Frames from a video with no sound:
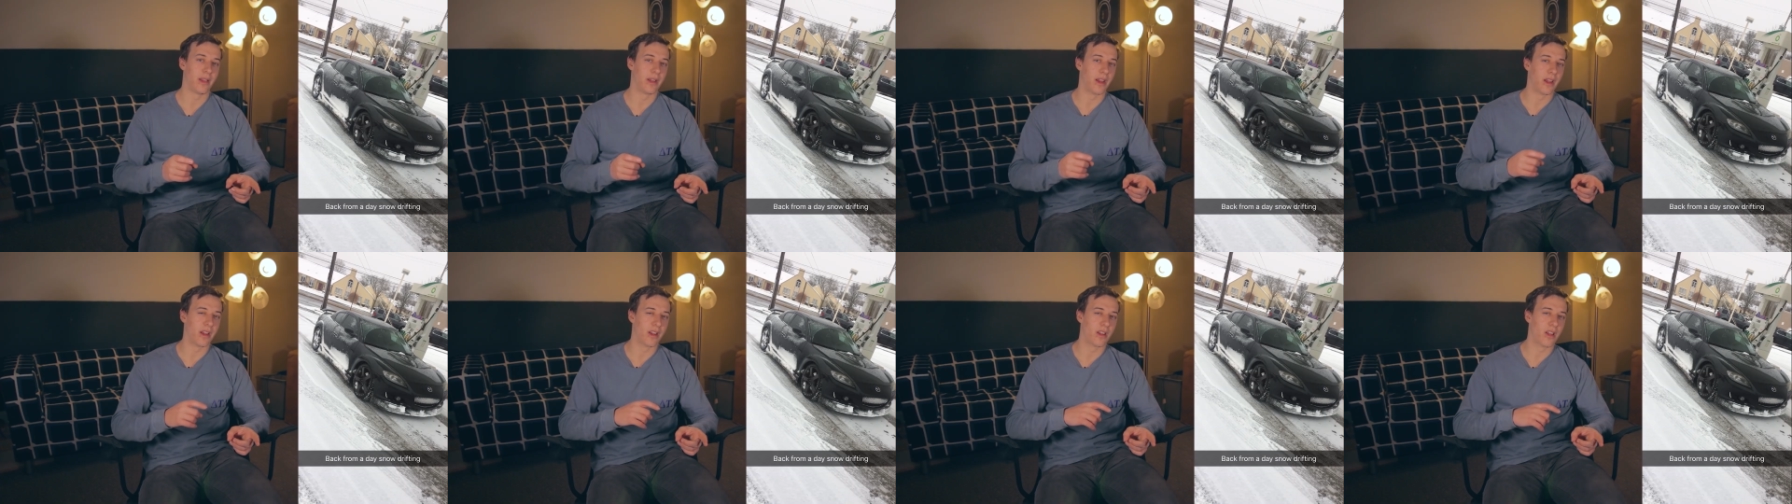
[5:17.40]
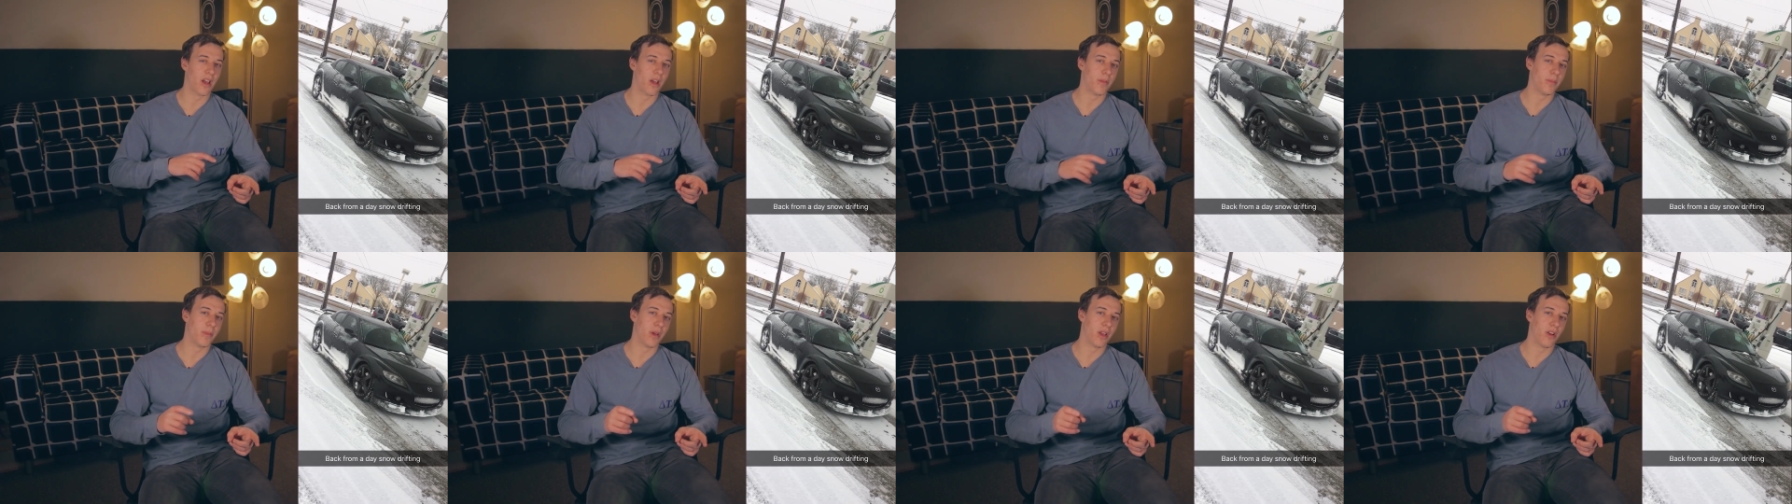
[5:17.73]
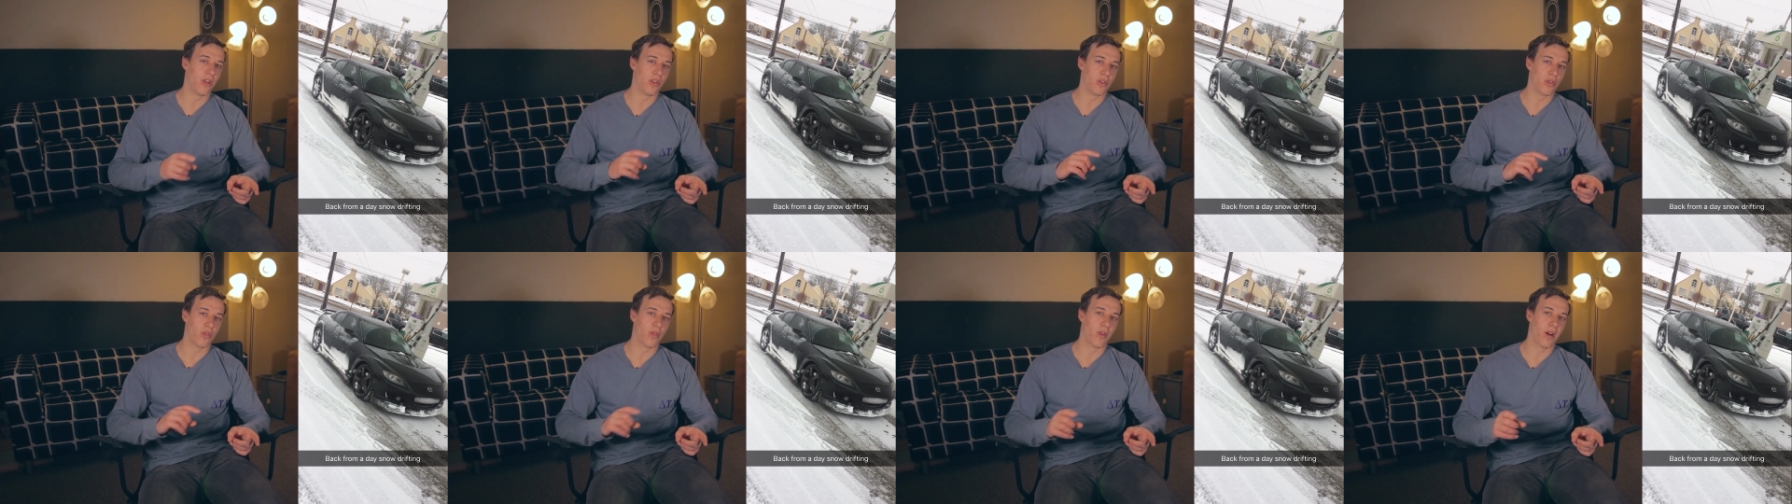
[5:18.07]
like a
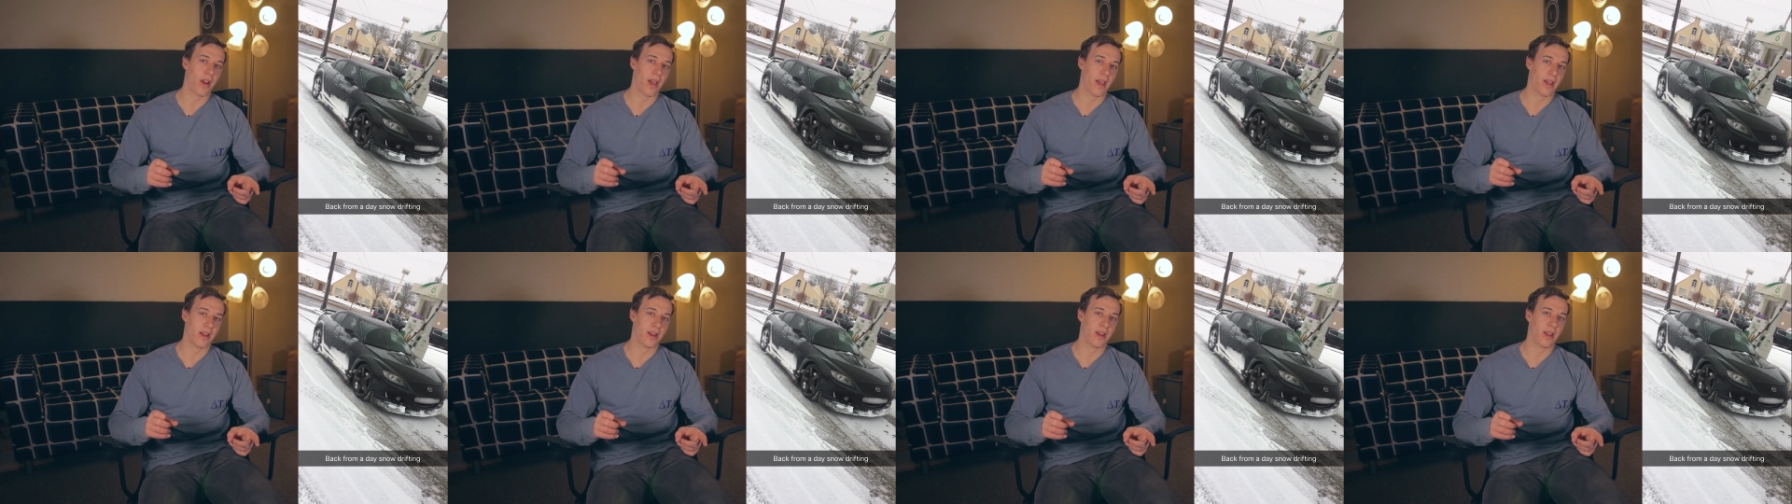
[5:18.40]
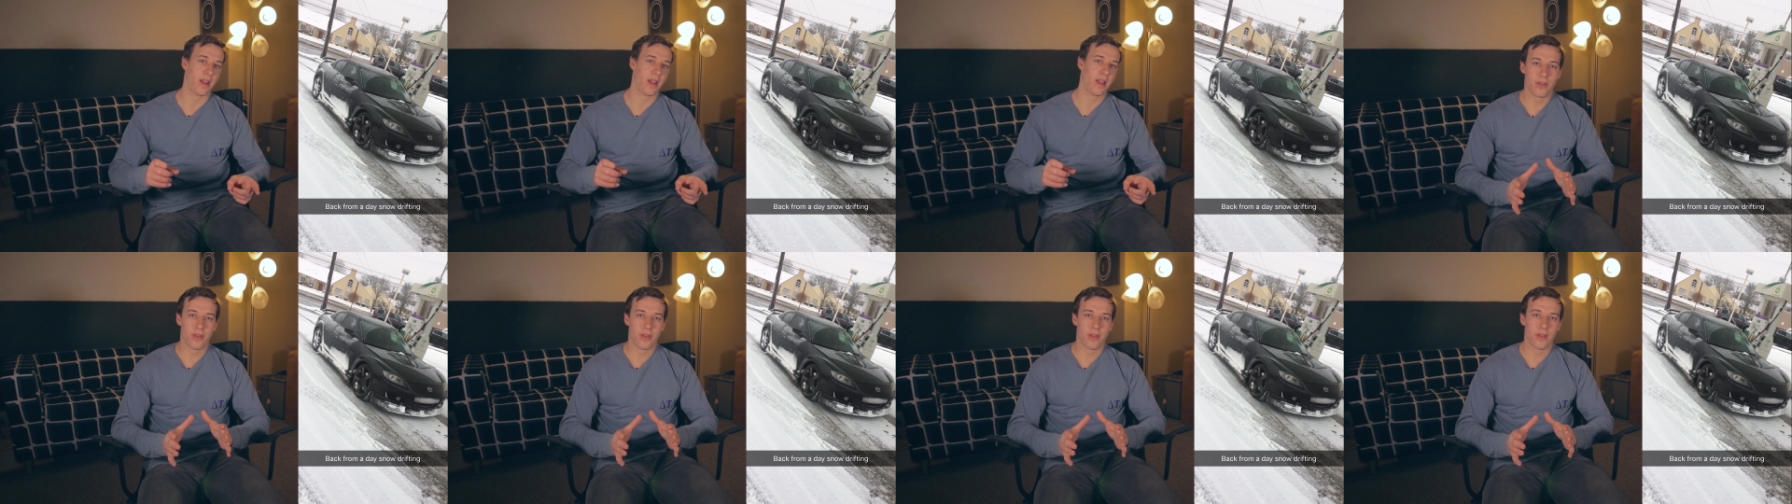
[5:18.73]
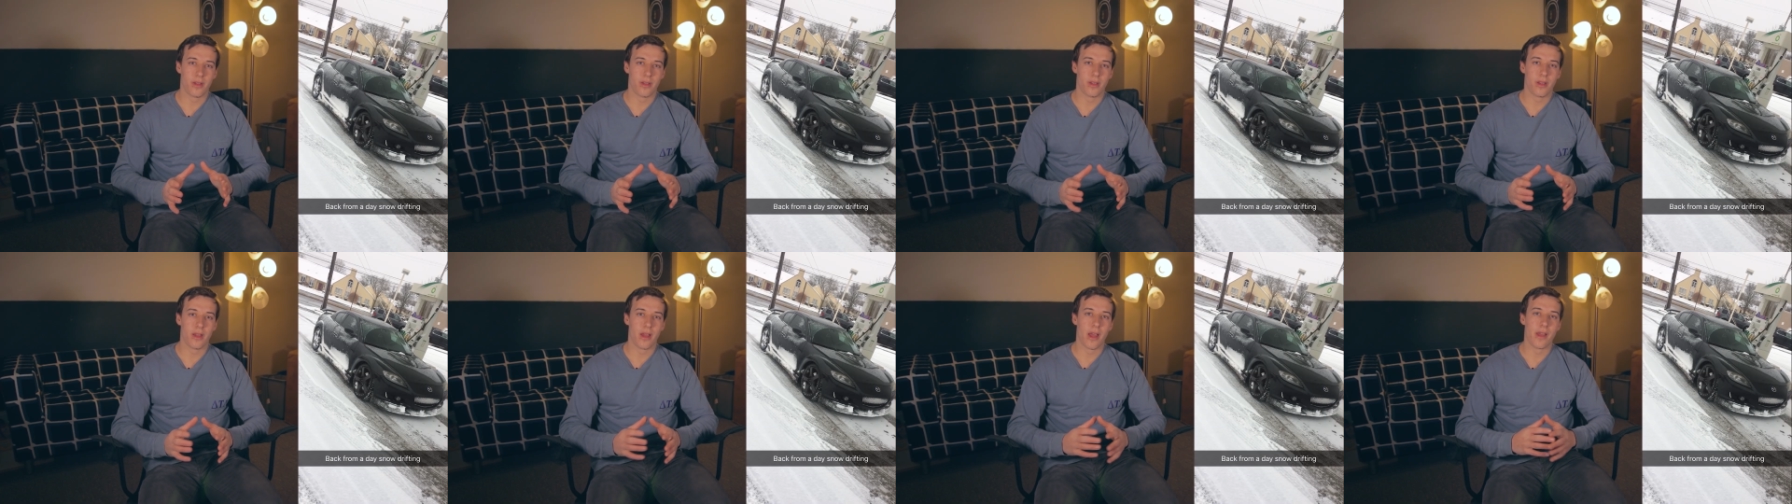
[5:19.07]
gunmetal gray.
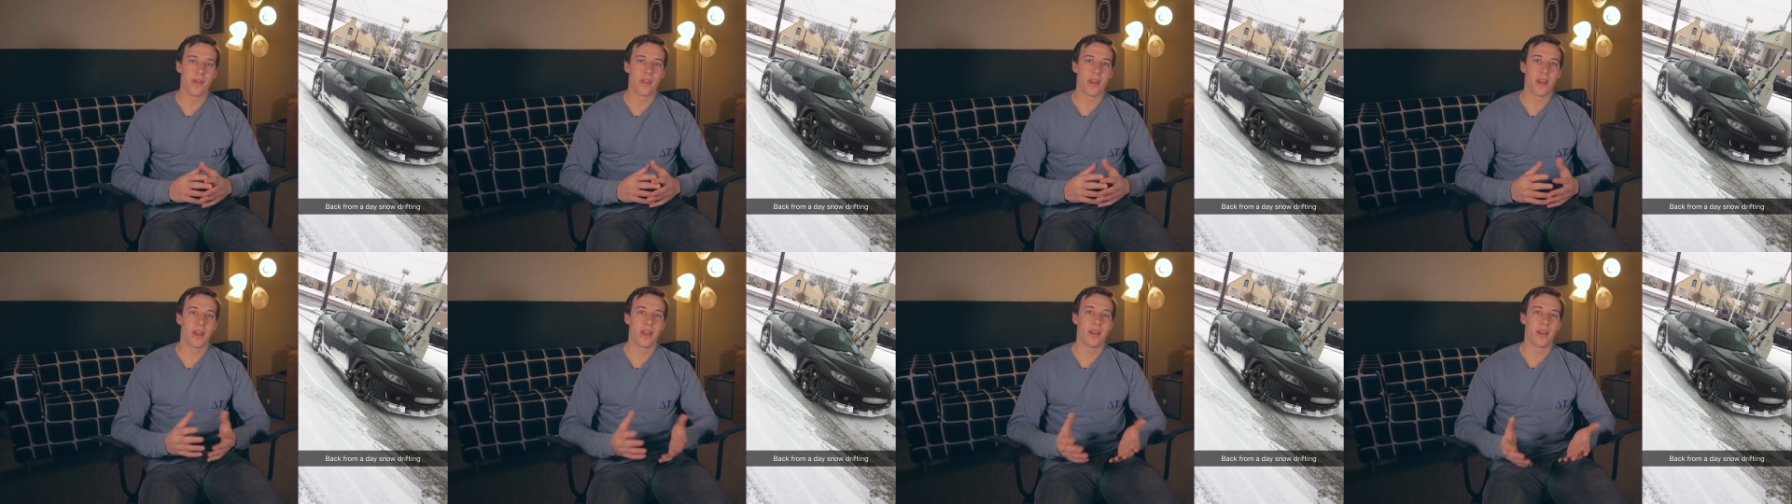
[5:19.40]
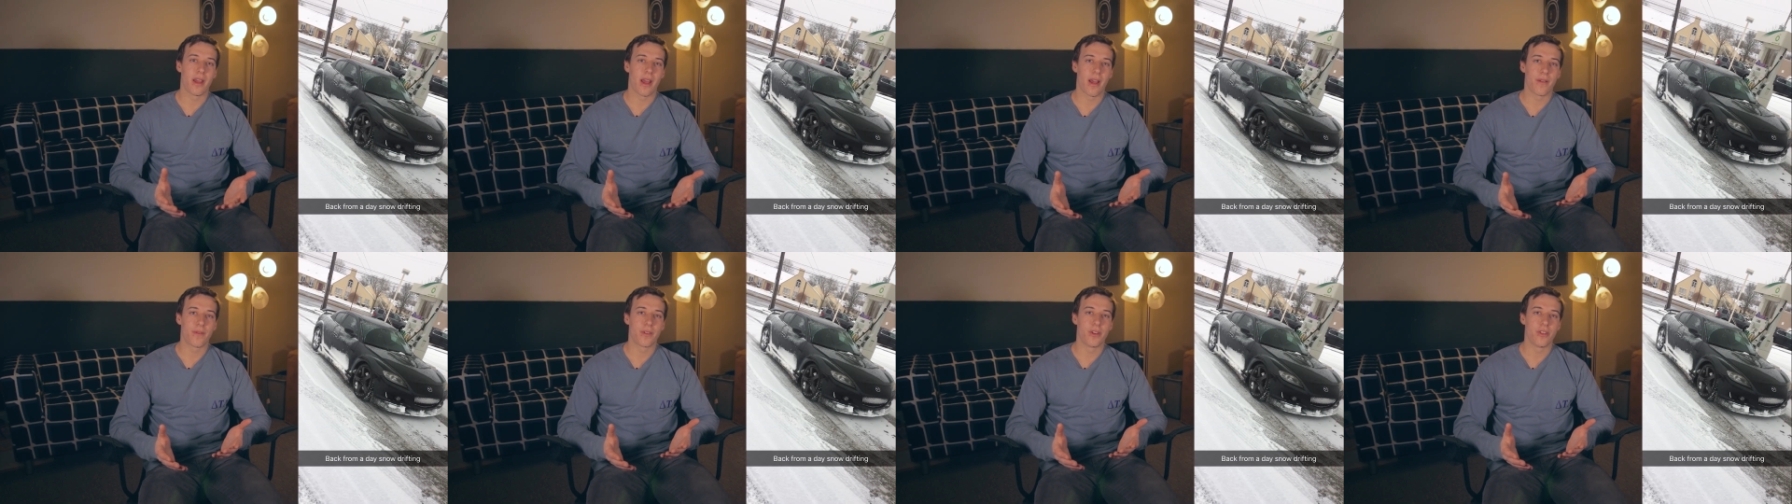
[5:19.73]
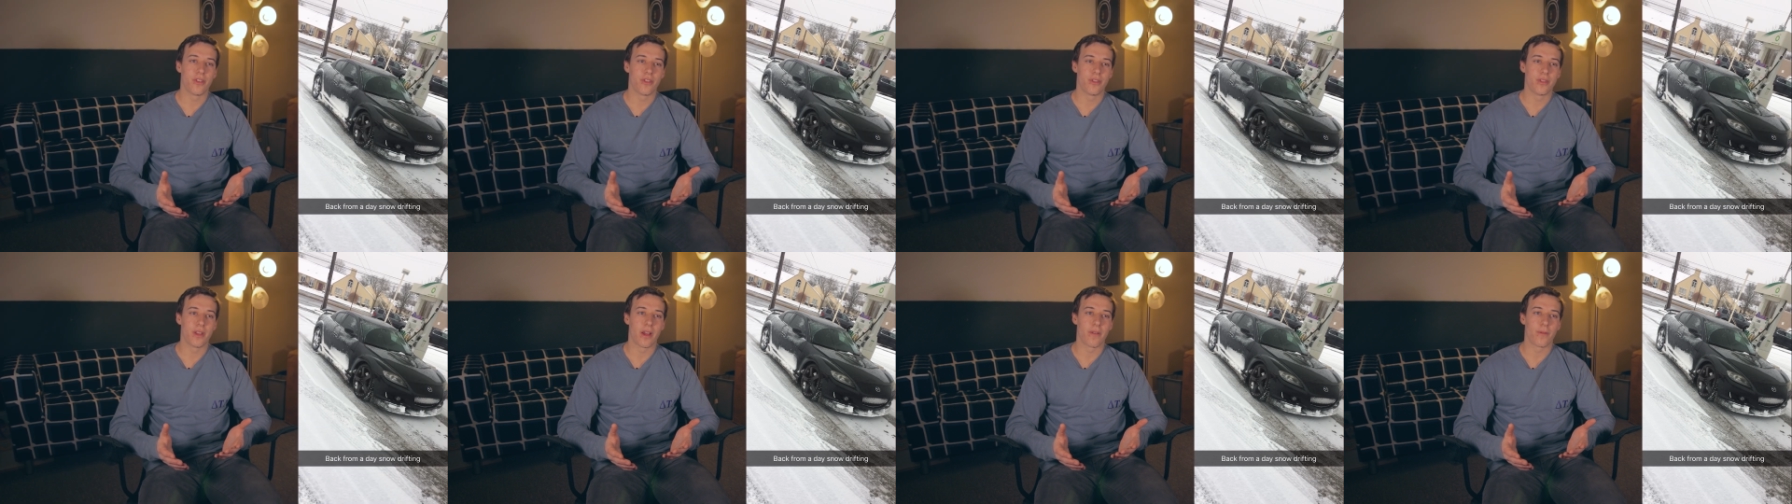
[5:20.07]
And then after
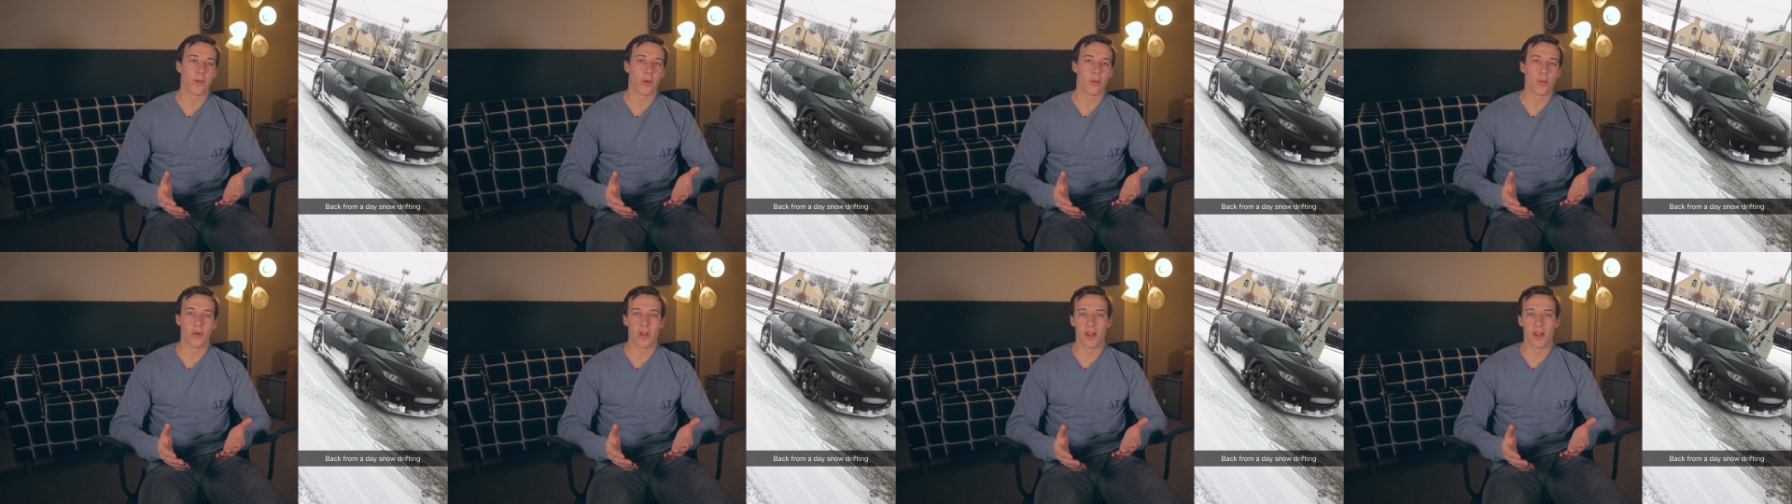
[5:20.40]
doing that for a